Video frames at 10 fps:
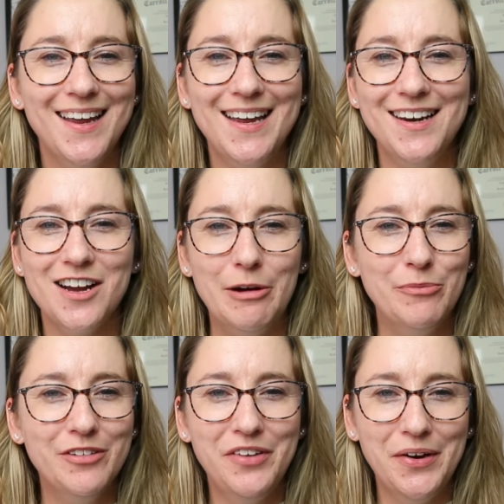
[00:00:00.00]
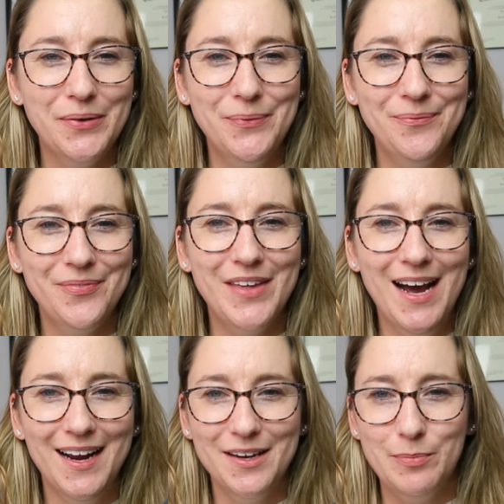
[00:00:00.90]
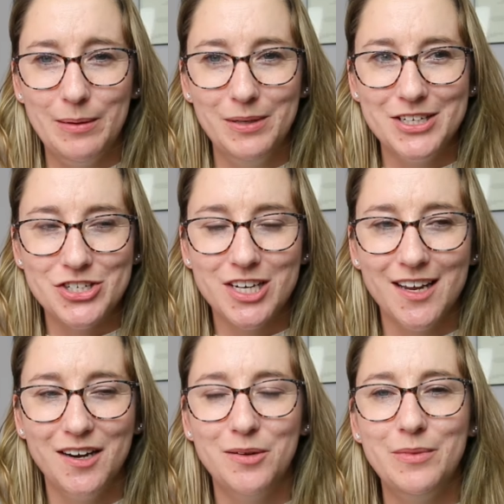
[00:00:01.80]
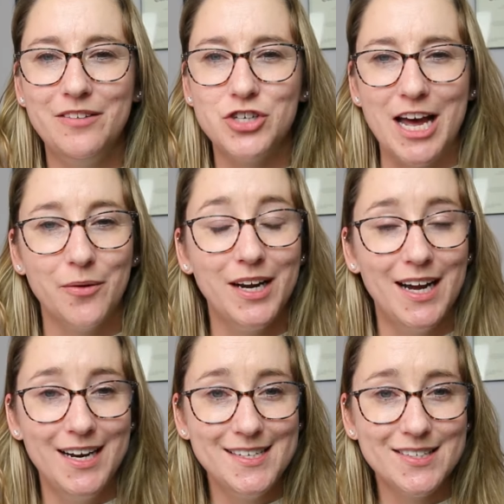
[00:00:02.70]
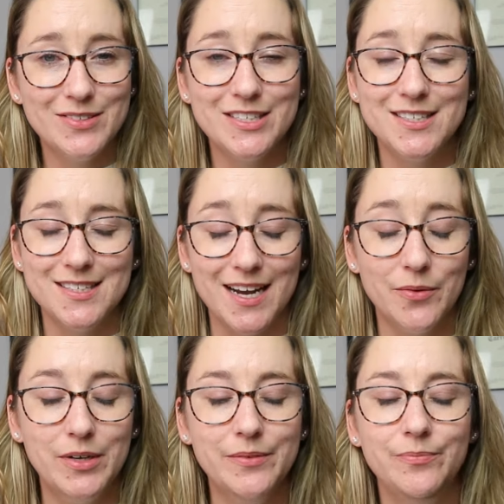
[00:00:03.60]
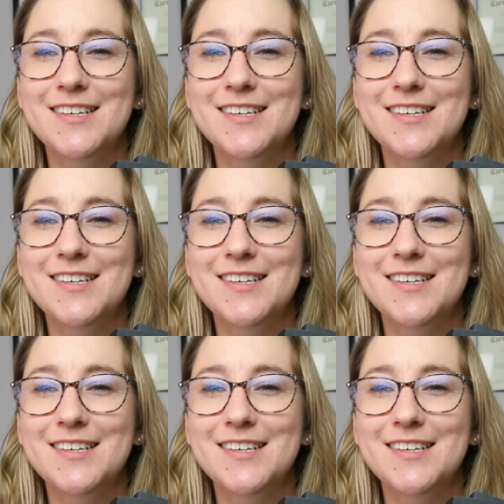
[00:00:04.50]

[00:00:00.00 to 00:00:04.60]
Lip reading: income review that I had published Kingdom of Shadow and Ice, which is the second one.